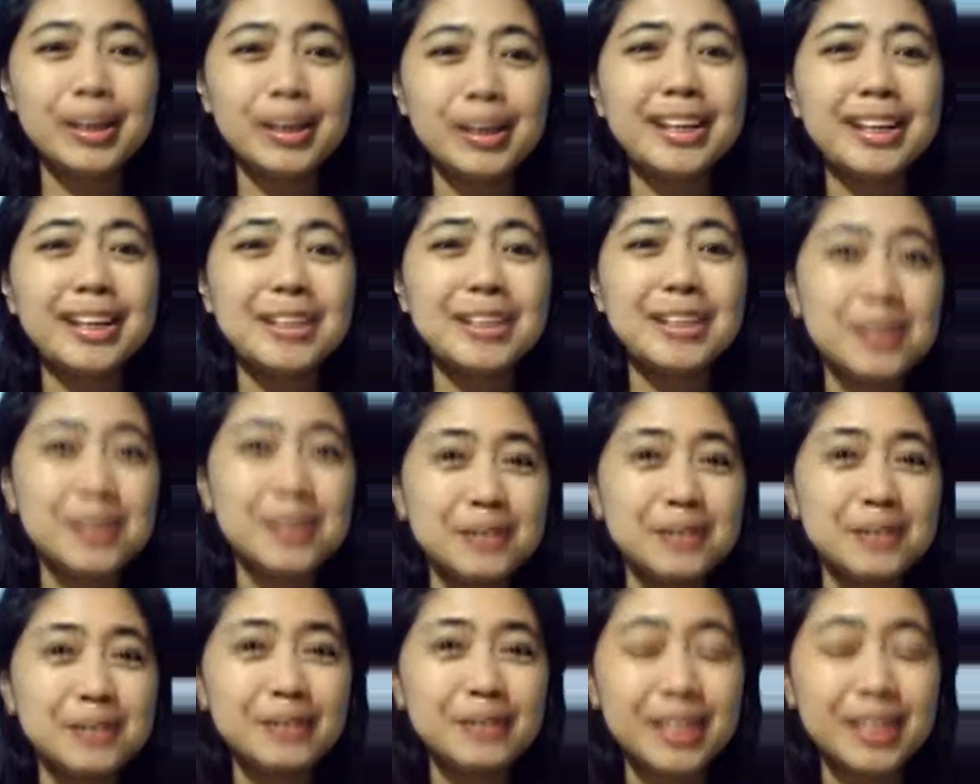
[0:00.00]
I
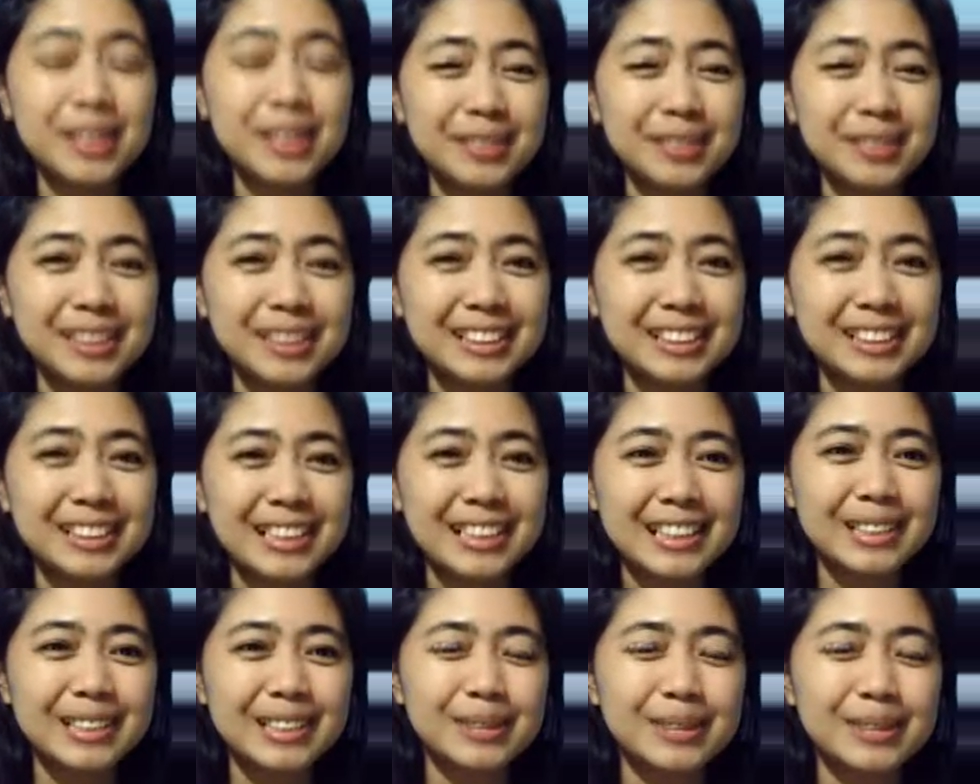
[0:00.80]
hope that one is
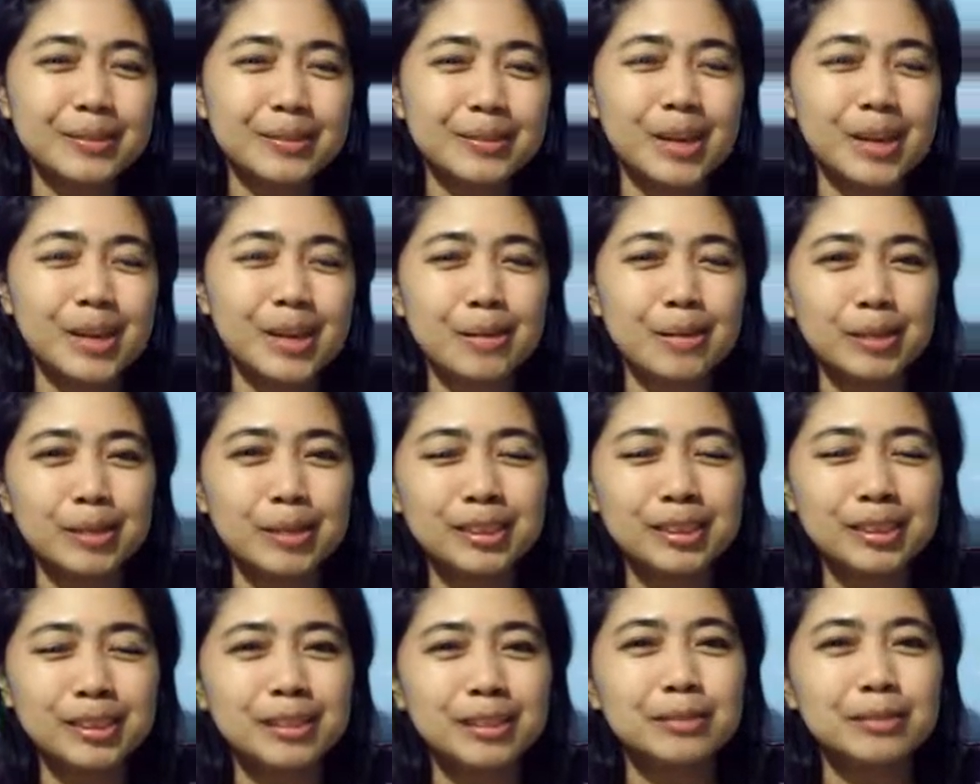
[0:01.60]
clear. What's
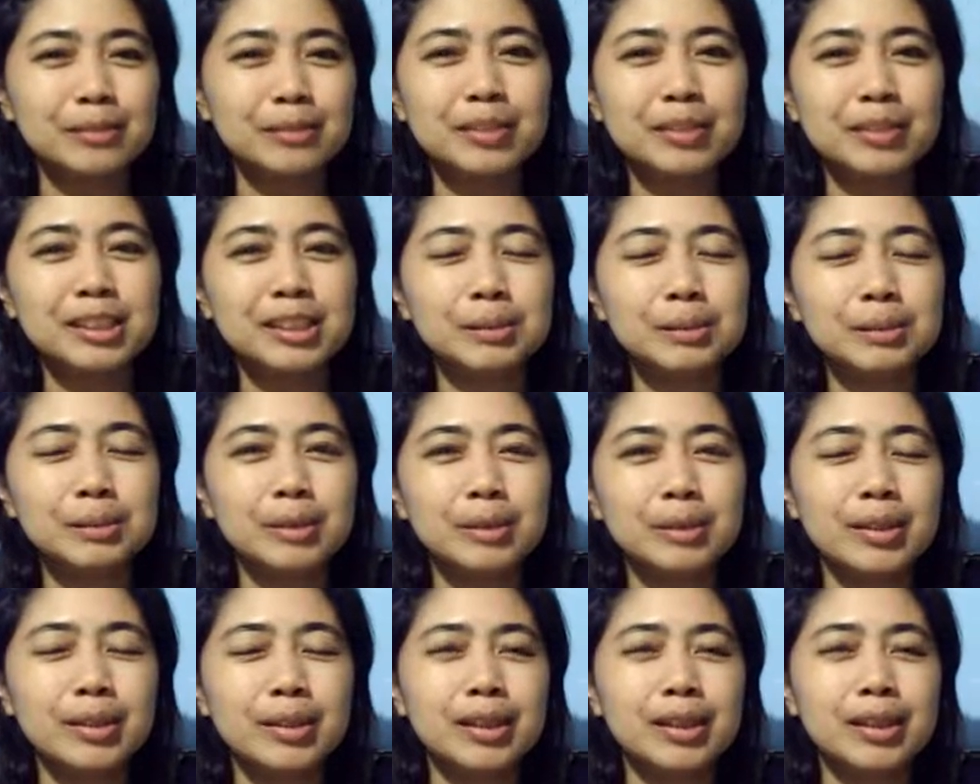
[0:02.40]
the difference
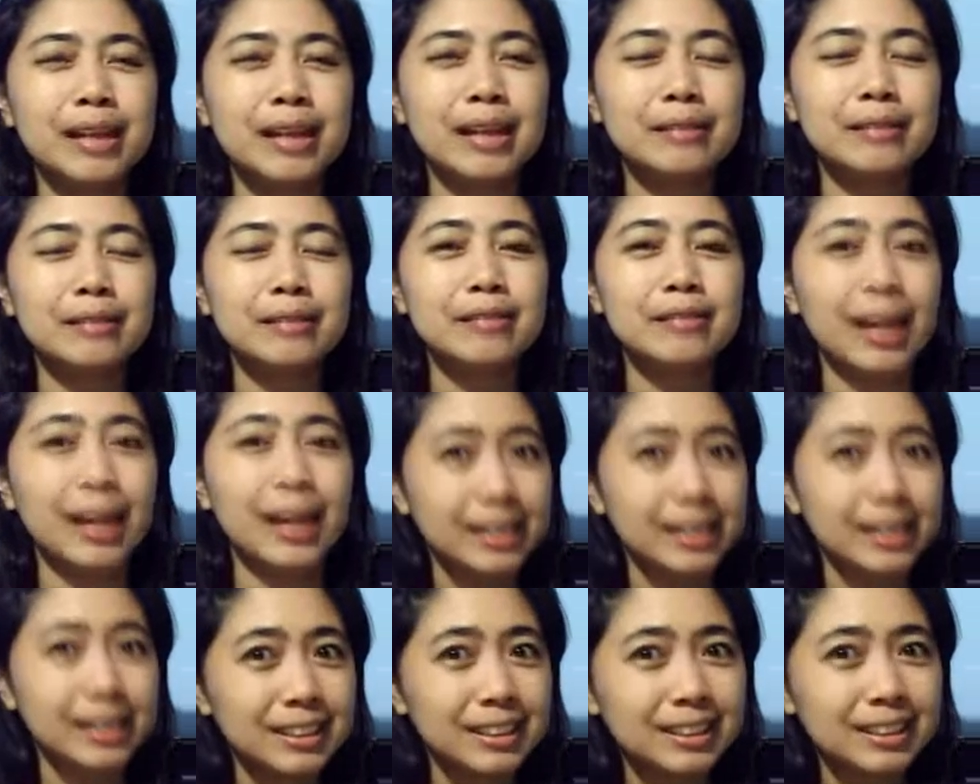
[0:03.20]
between the
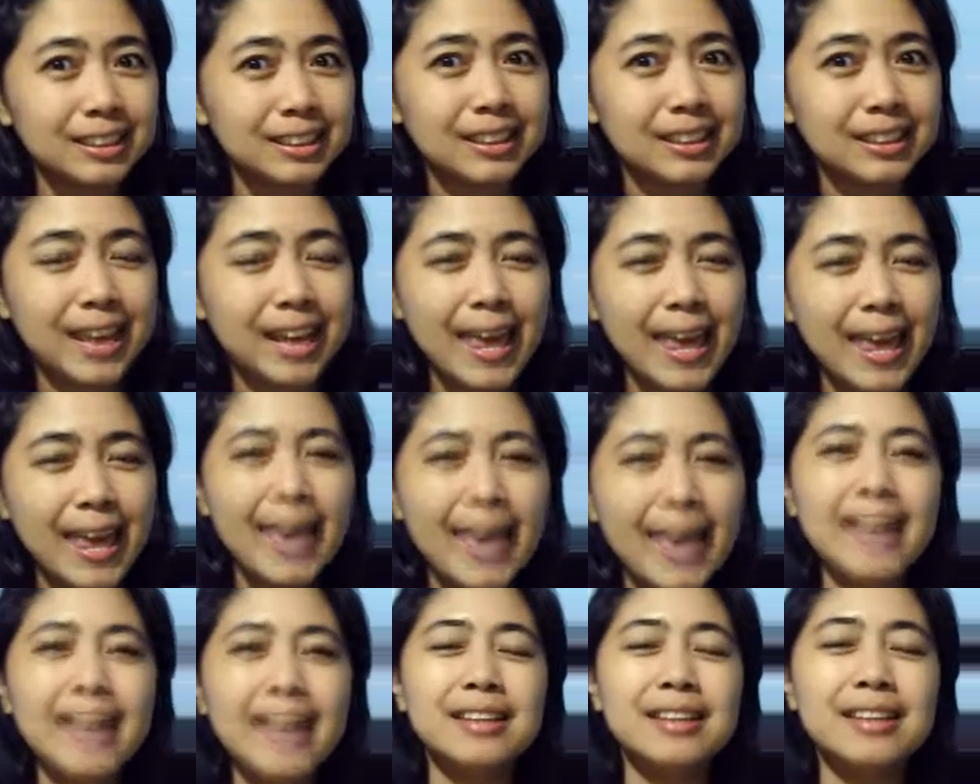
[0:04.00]
advise
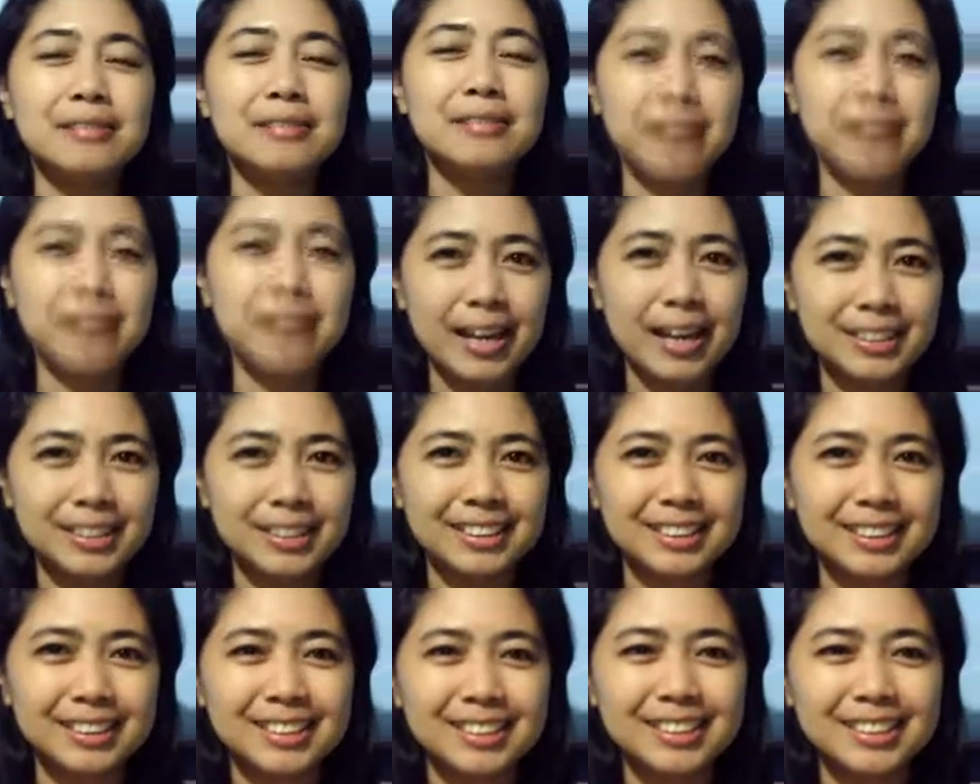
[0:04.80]
and
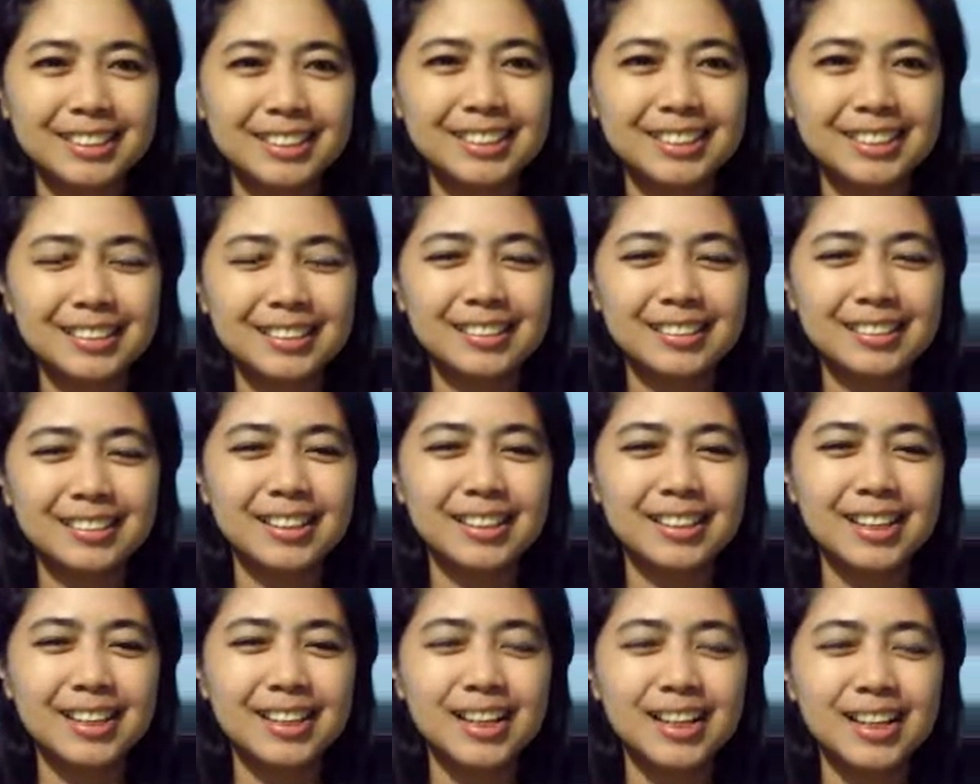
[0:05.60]
advice?
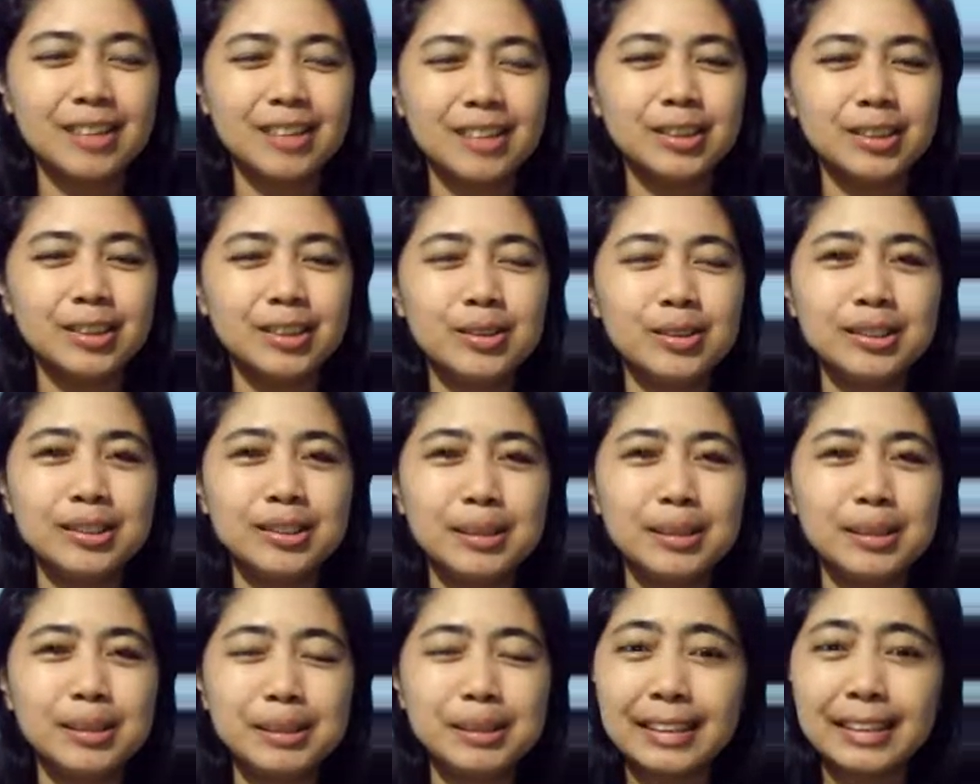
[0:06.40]
Okay, how to use
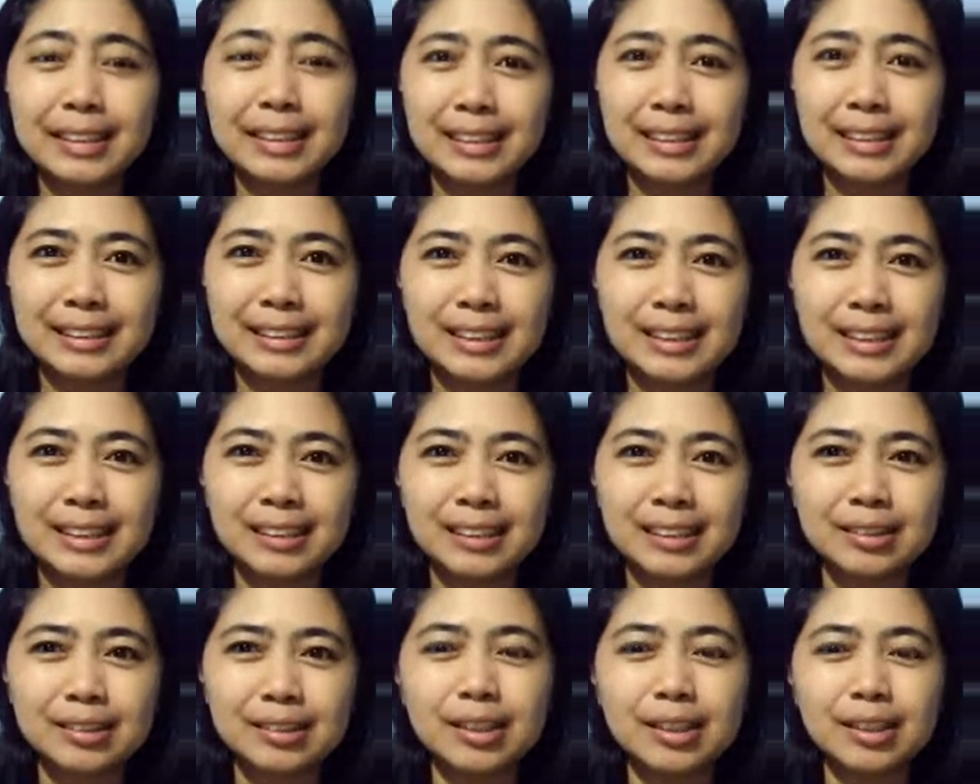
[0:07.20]
them in
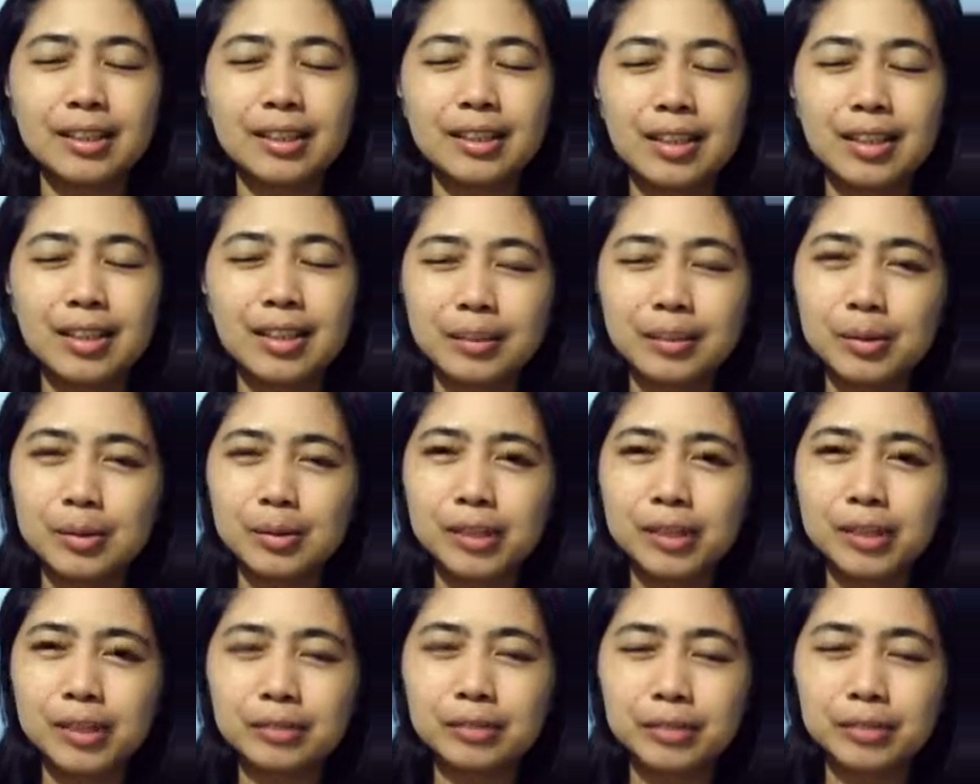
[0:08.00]
sentences. Okay, the other one
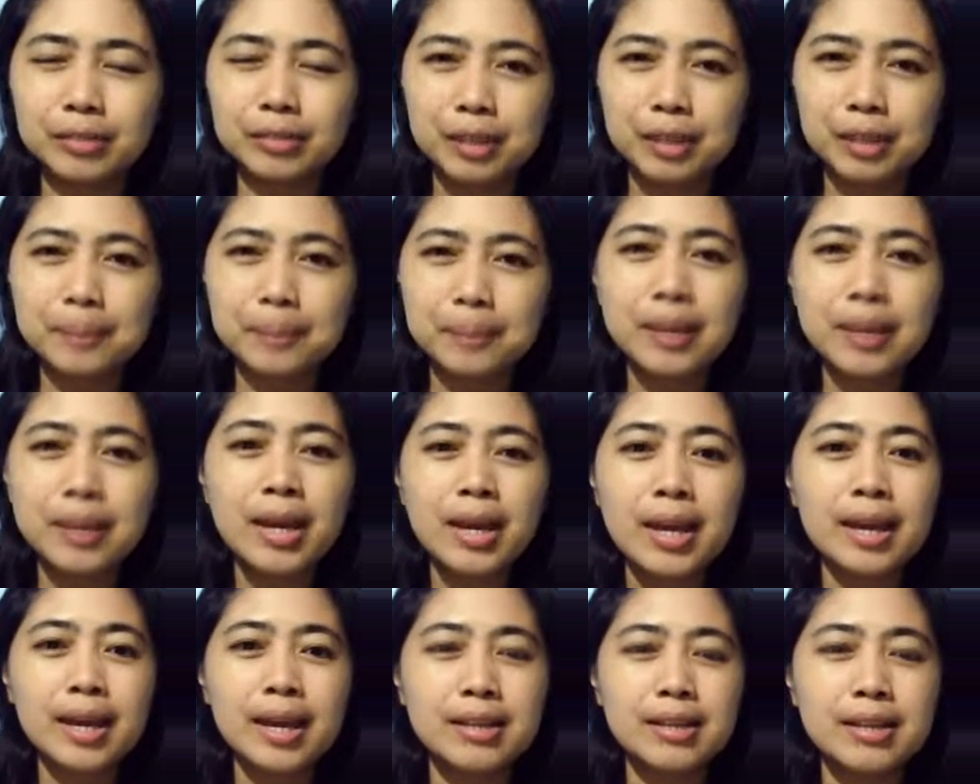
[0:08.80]
is verb
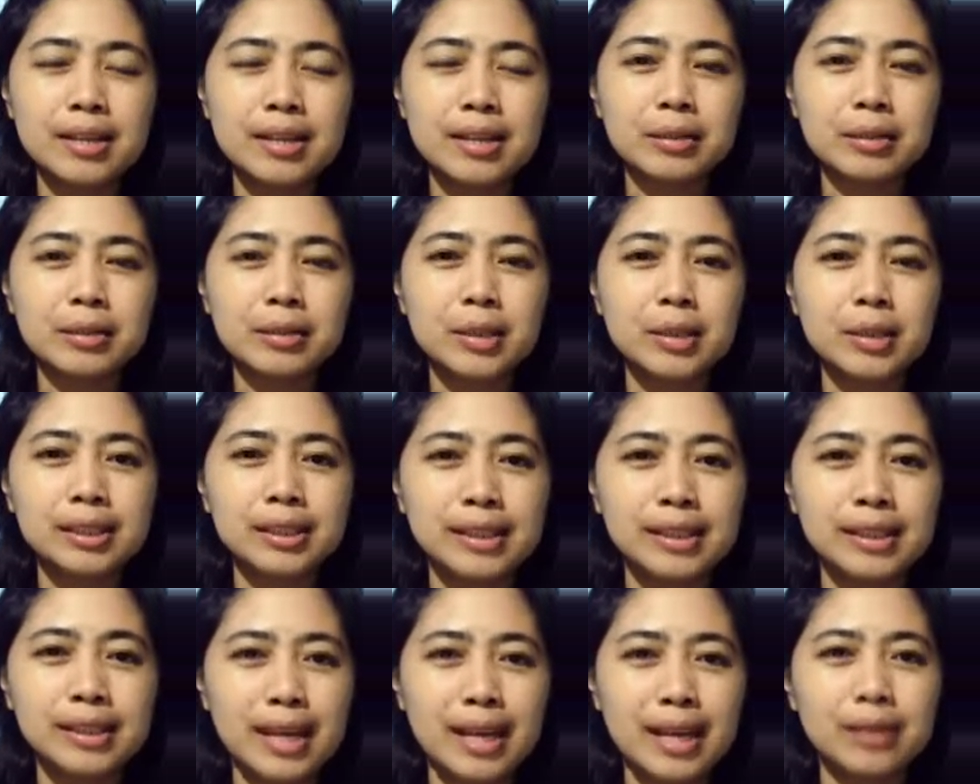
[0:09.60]
and the other one is a
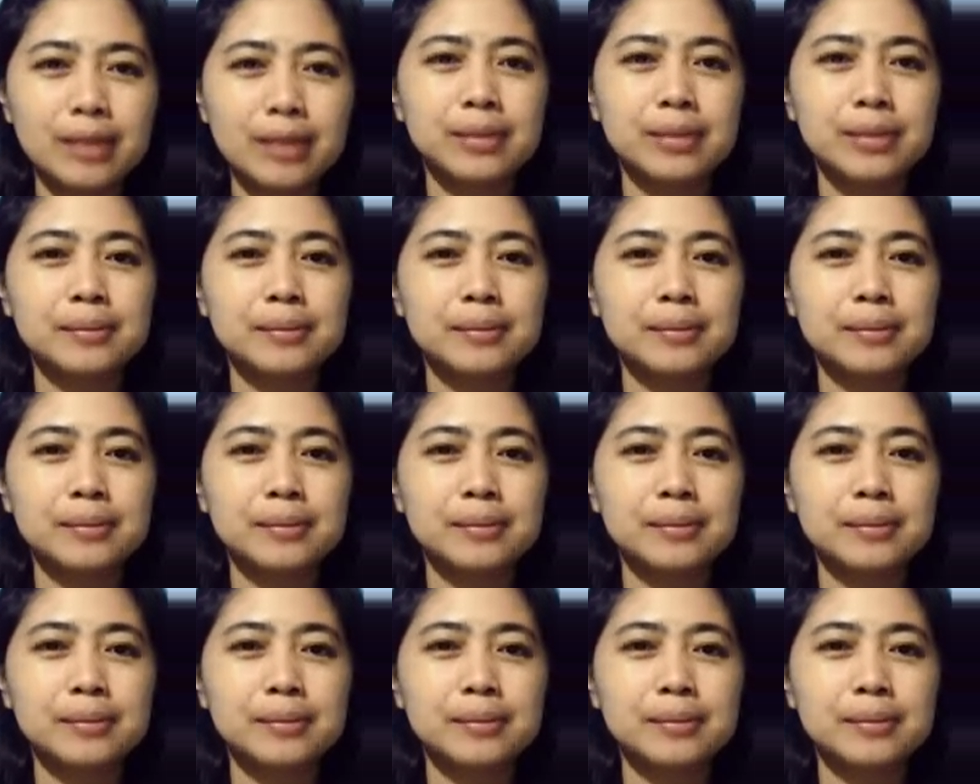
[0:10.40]
noun.